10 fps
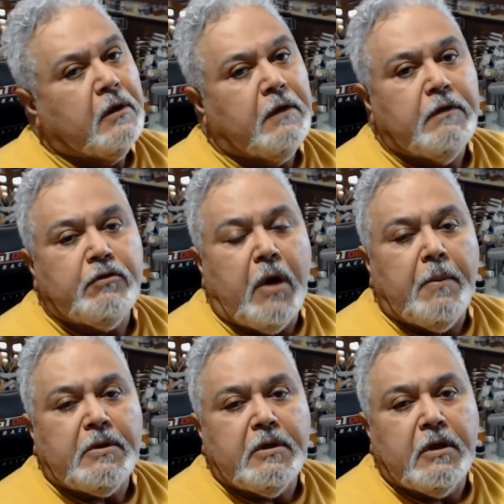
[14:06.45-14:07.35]
Leave the
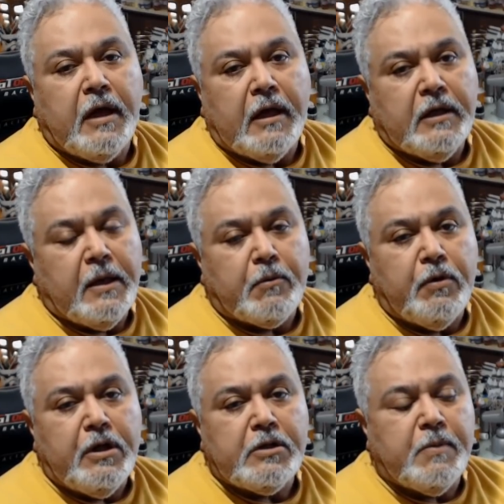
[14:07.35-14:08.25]
drama to the goddamn
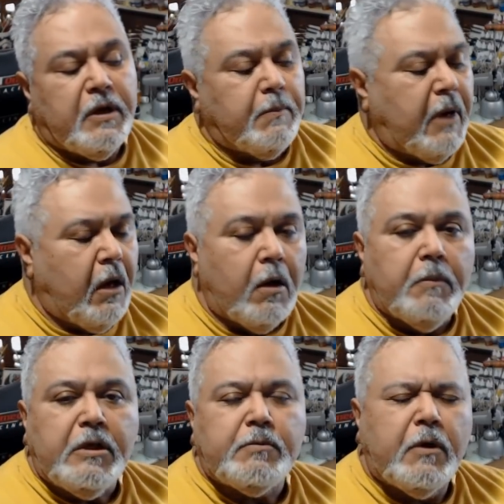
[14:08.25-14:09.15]
queens, man, and by
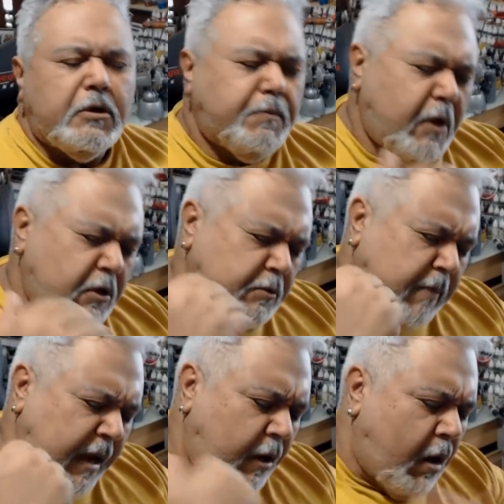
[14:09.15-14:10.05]
all means, brothers,
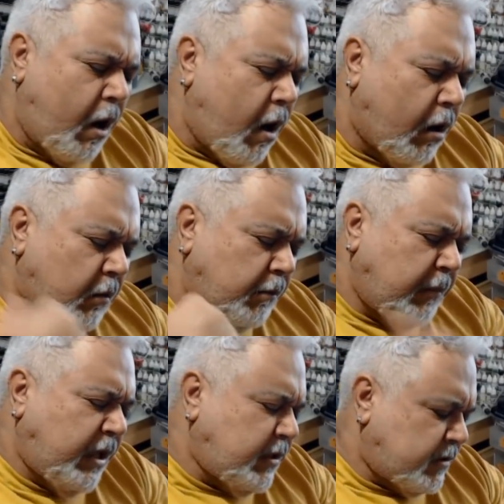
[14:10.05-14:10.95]
by all
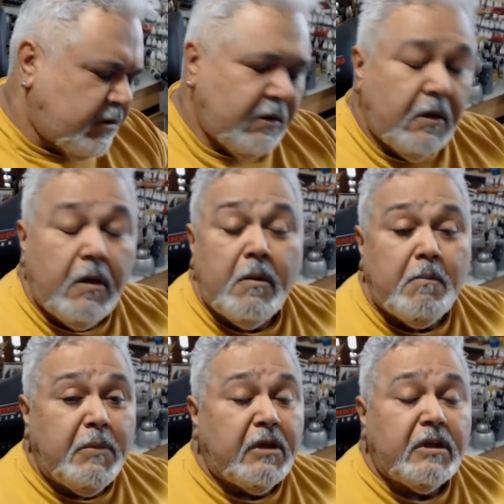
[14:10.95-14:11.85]
means,
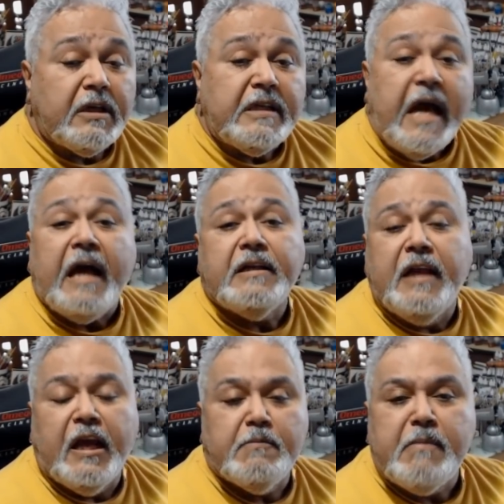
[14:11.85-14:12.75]
build a
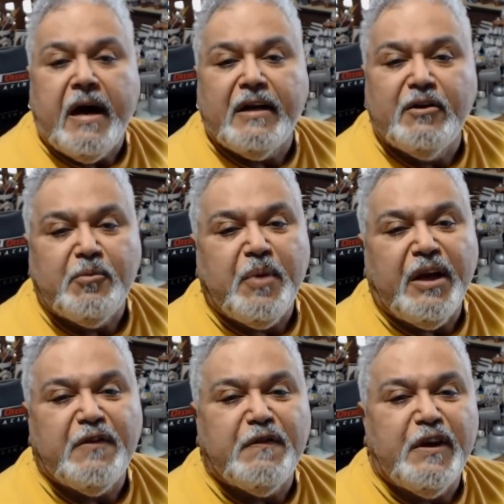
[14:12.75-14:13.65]
goddamn model or
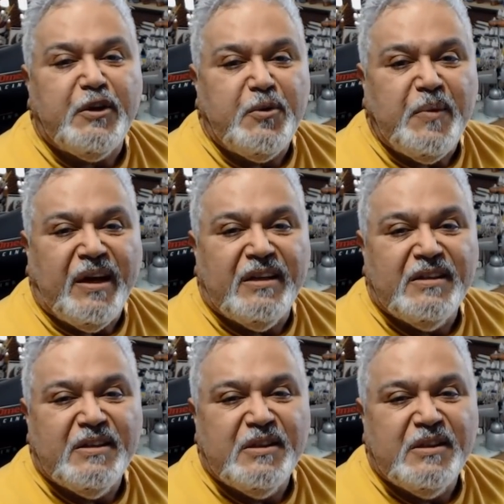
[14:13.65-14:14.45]
paint a figure, man.